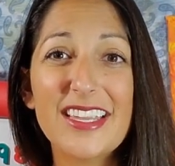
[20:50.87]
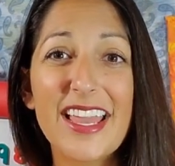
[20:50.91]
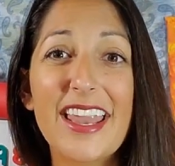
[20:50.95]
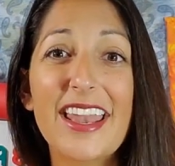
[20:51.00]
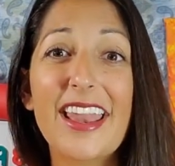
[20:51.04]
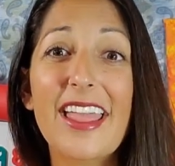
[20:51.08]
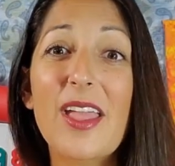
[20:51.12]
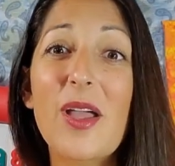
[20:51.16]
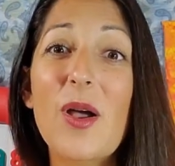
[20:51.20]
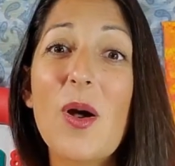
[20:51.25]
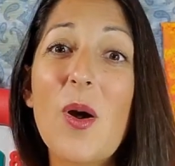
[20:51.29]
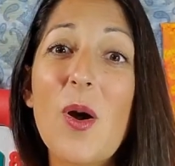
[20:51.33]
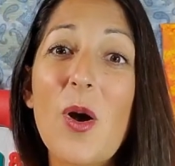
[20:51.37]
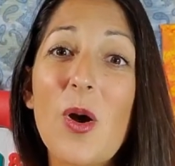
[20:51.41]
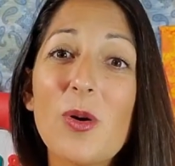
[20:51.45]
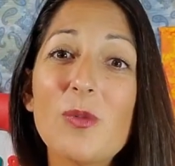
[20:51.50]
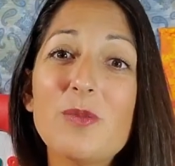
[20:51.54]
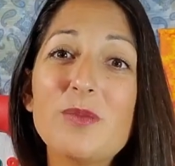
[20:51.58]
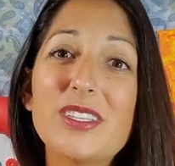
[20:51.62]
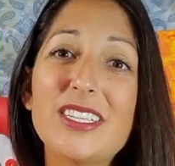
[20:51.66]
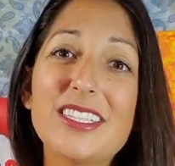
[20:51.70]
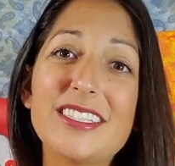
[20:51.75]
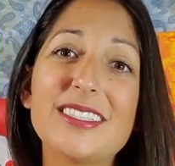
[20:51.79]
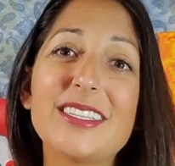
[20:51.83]
and I
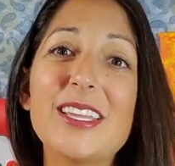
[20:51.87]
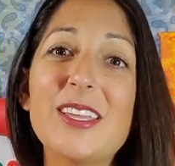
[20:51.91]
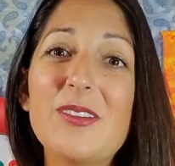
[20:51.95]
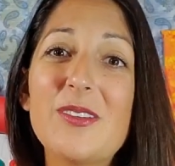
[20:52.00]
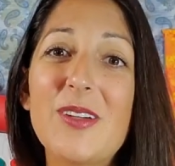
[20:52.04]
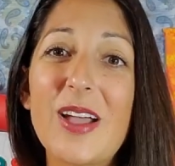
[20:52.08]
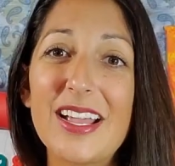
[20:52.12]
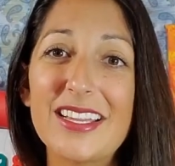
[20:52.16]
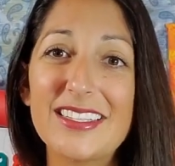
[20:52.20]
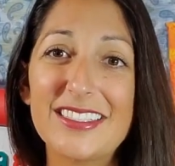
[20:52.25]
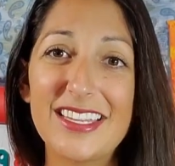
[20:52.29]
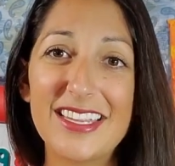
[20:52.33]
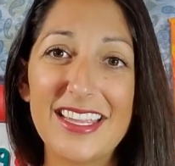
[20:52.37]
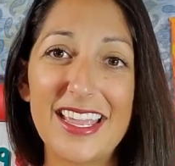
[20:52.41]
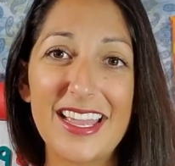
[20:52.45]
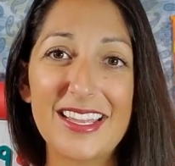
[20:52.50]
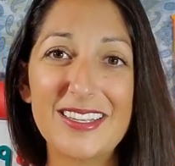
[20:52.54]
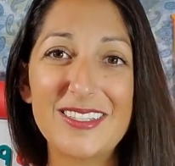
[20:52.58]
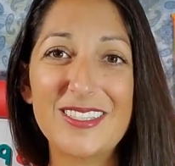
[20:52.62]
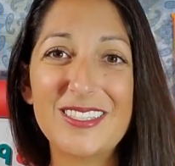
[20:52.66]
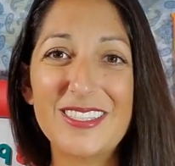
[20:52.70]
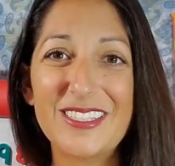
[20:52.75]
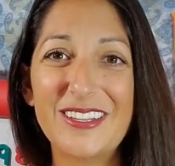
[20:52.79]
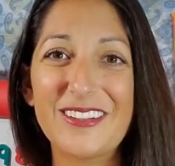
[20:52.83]
hope to see you guys
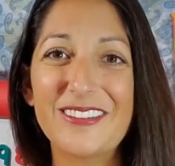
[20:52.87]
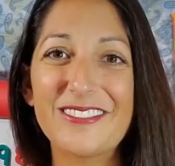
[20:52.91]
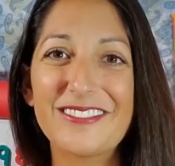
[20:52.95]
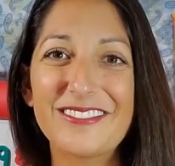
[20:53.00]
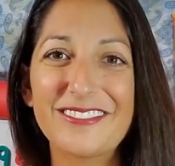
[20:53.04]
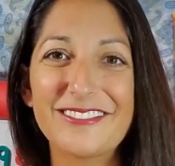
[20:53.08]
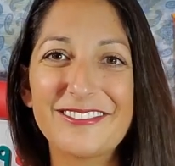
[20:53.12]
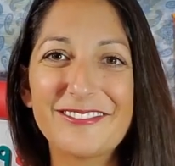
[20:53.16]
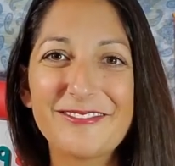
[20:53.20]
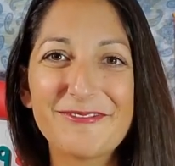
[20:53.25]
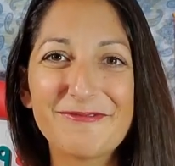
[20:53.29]
again soon.